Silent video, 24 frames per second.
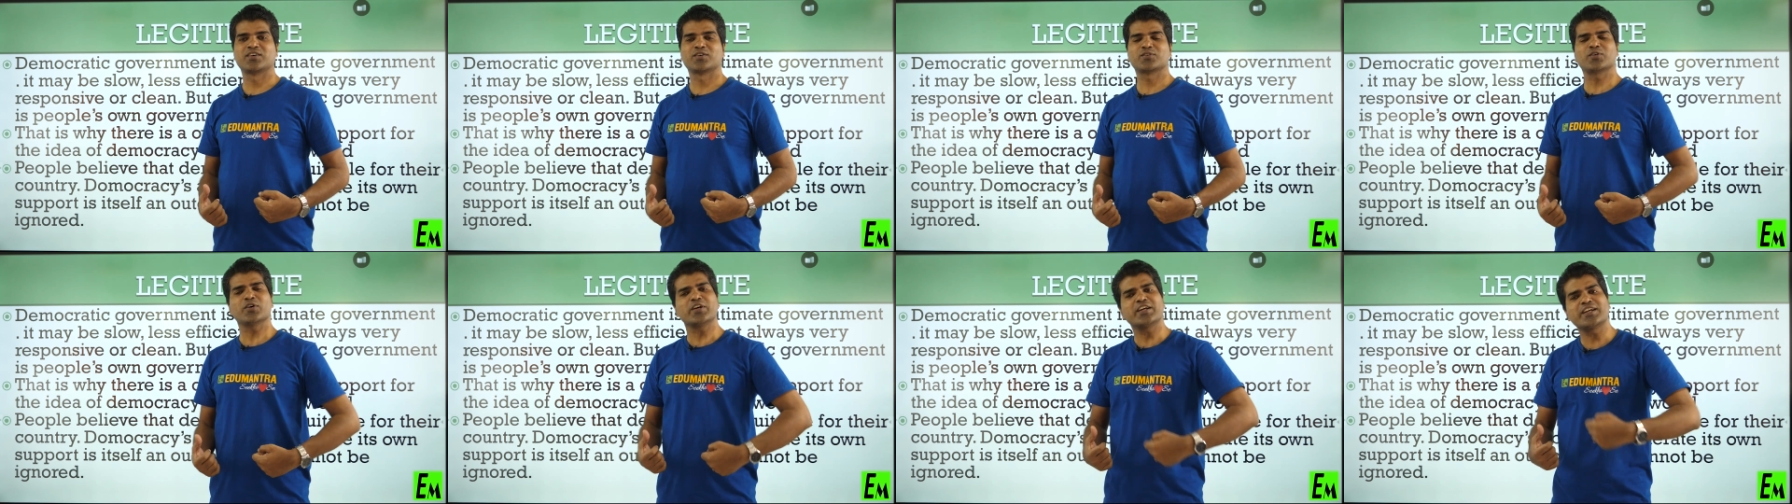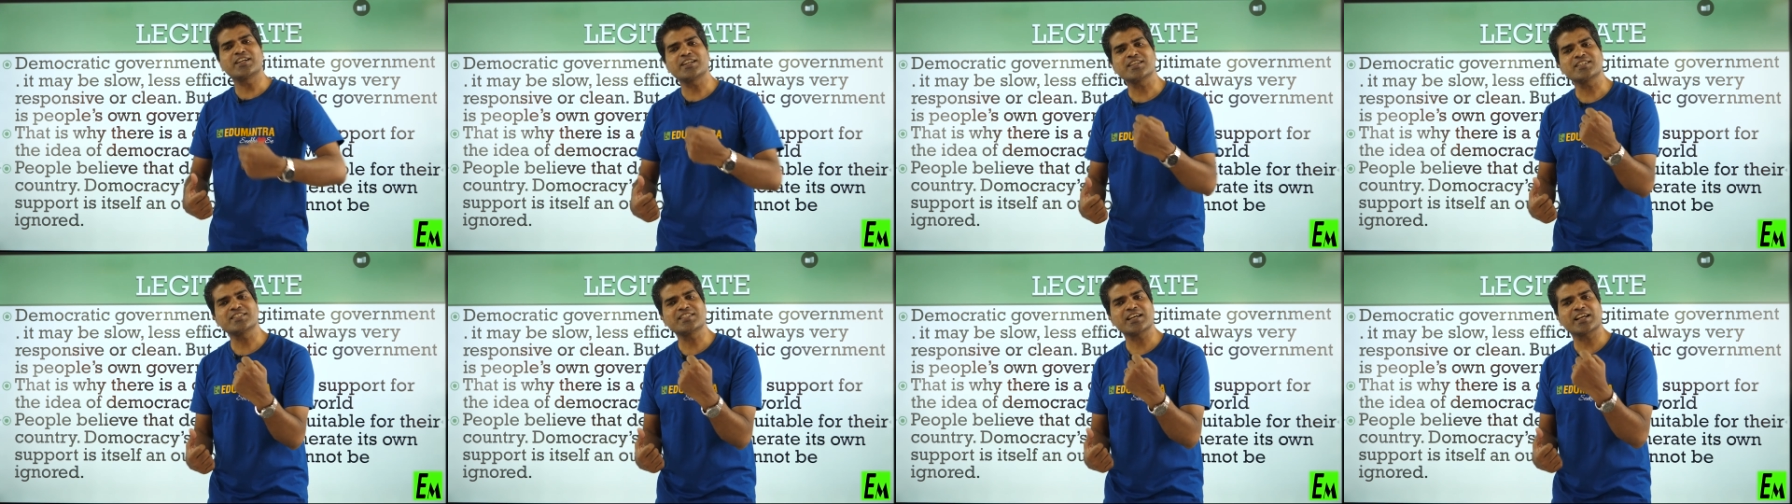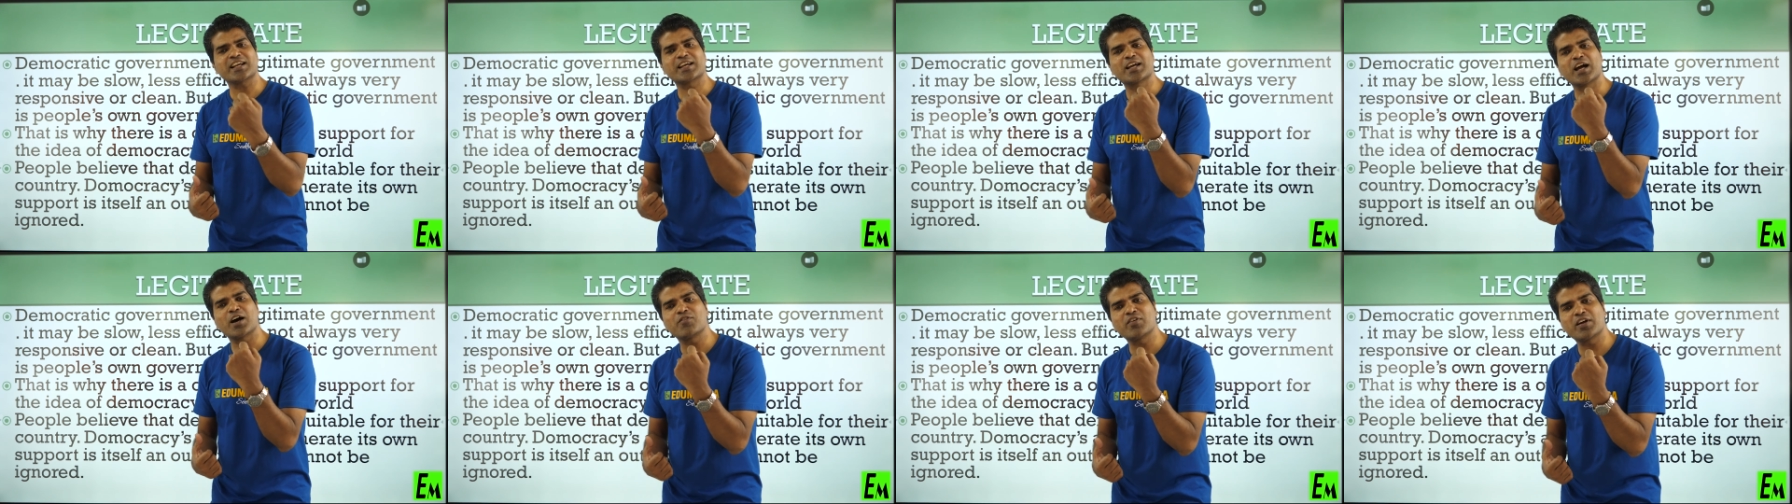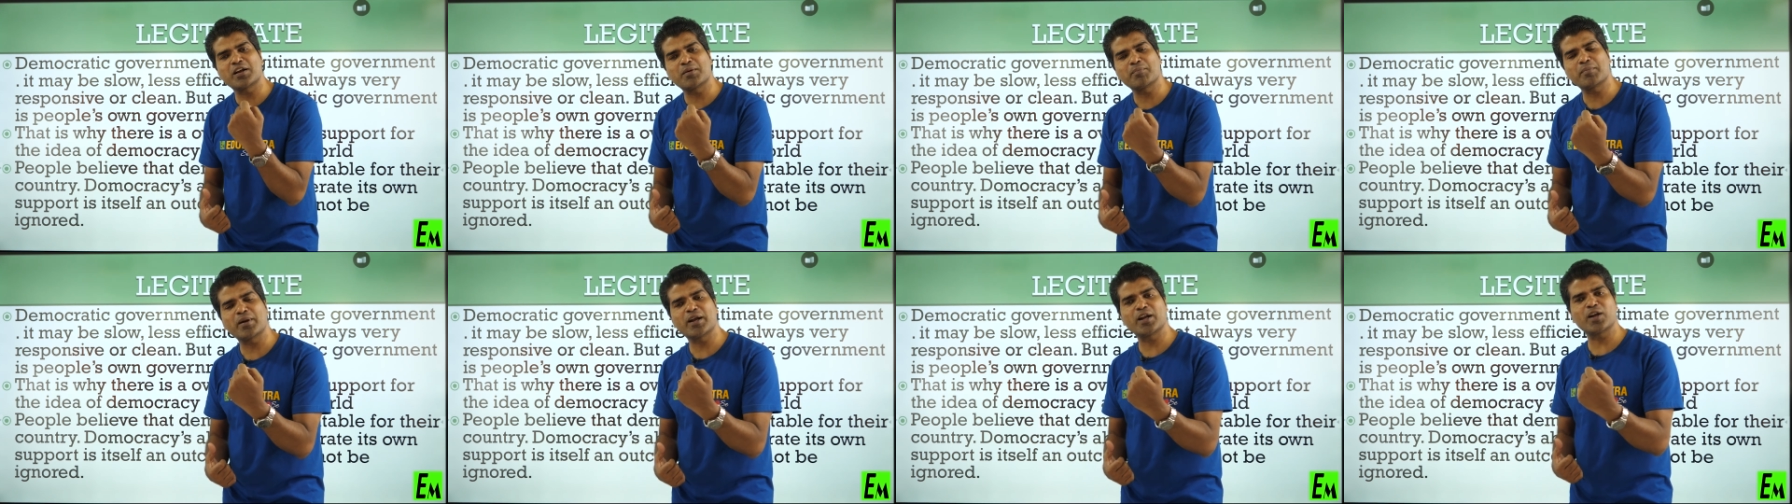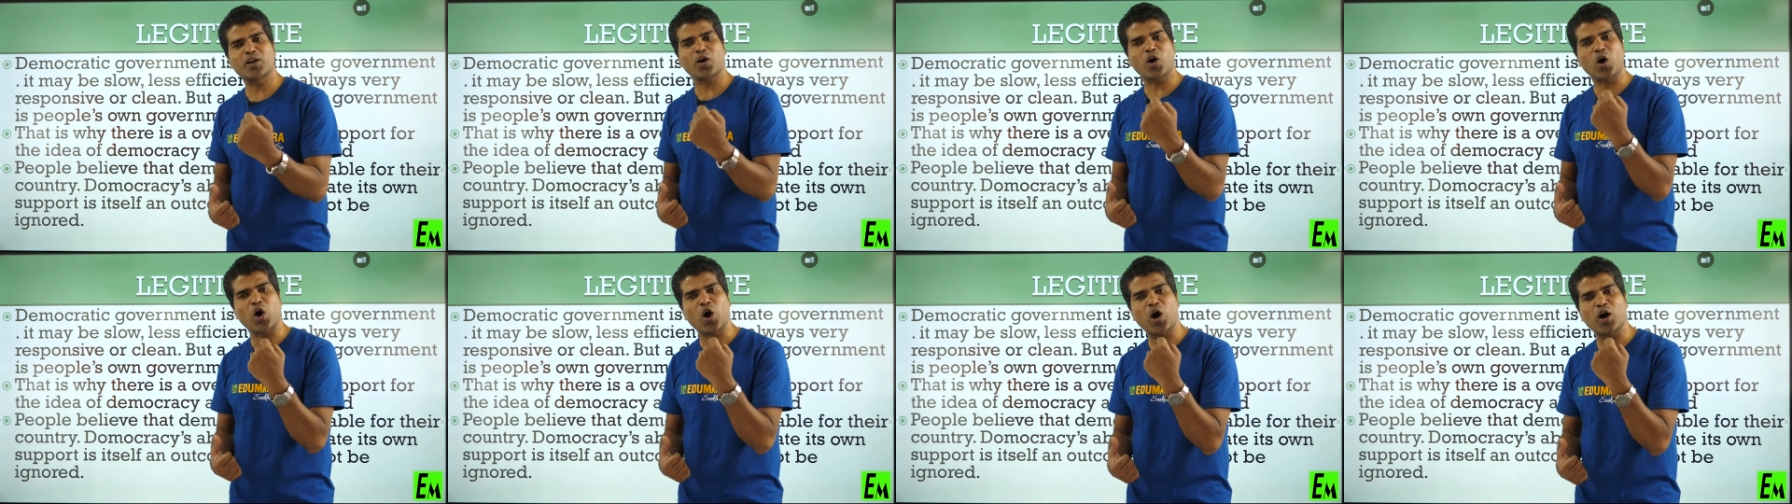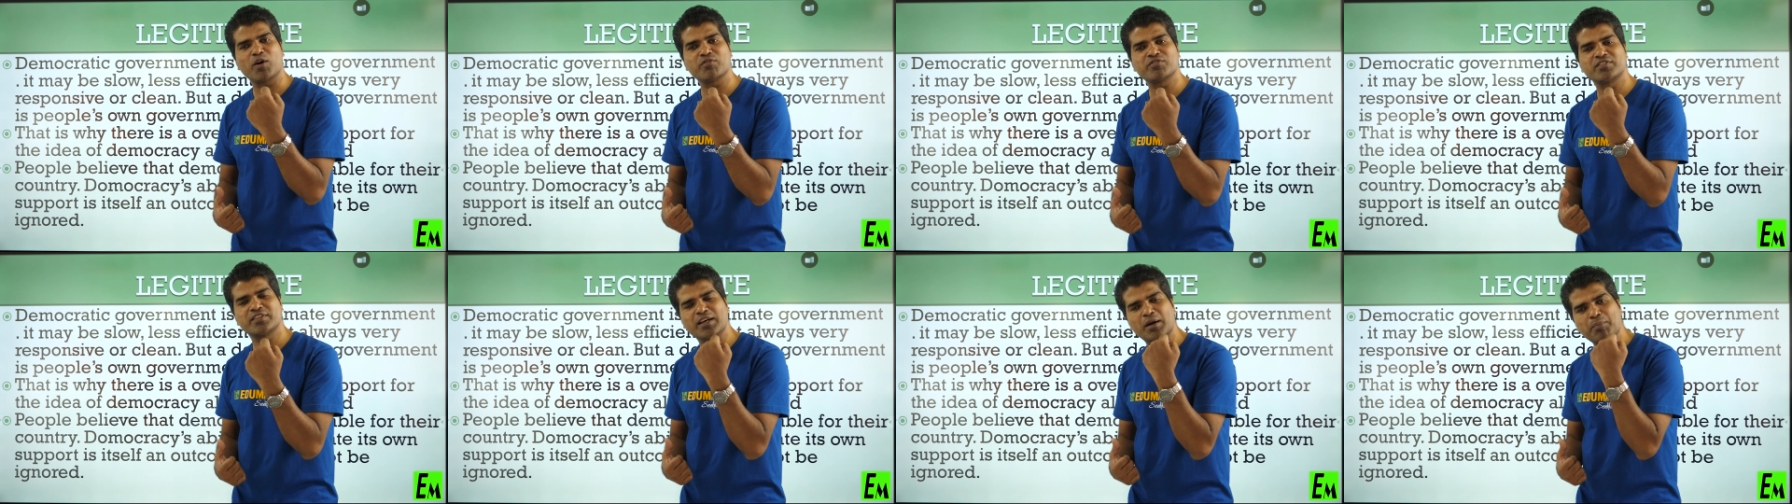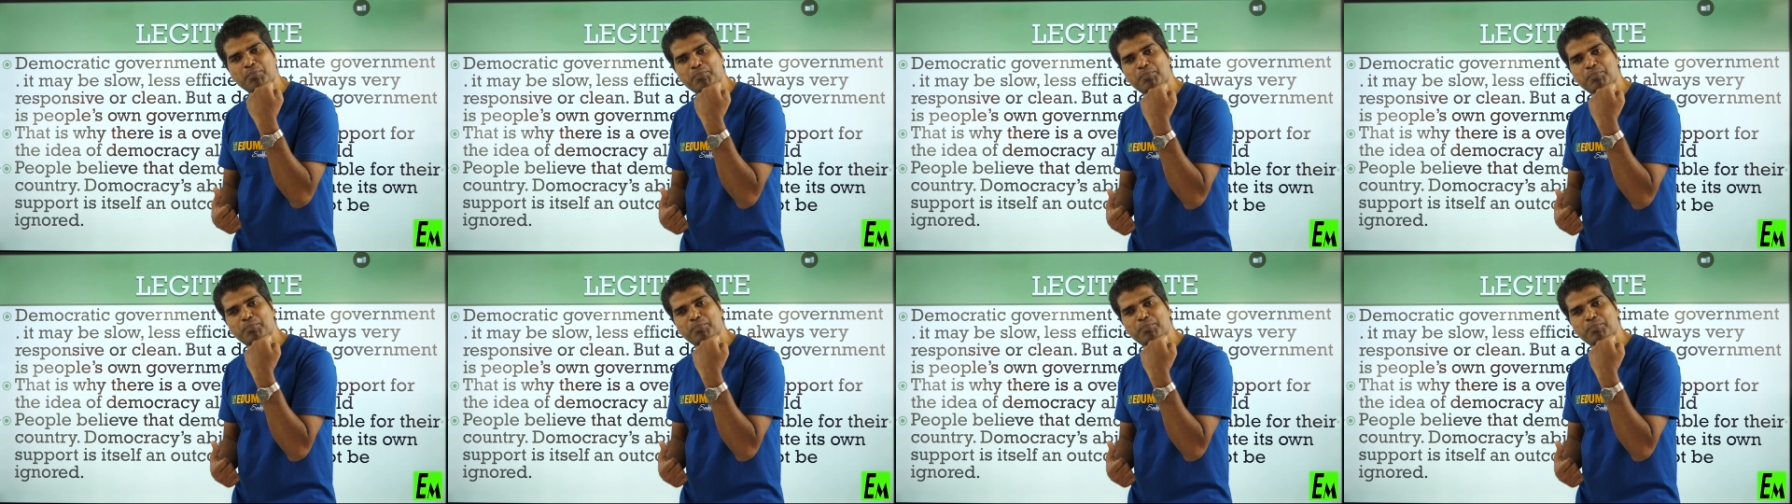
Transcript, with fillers: So, it is the government of the